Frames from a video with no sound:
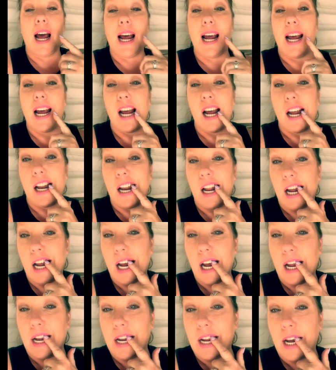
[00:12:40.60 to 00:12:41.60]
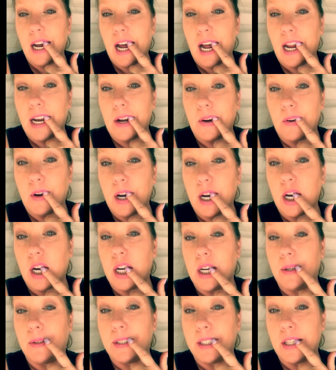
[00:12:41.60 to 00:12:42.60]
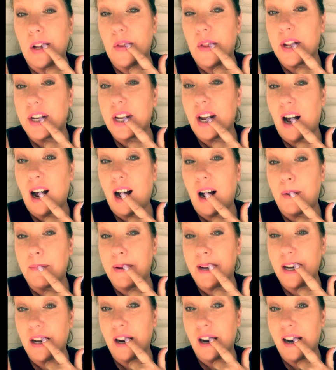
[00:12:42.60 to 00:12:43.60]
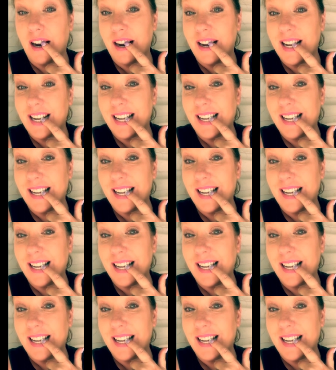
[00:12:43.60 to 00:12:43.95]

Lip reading: And it had got to where it was on the top here.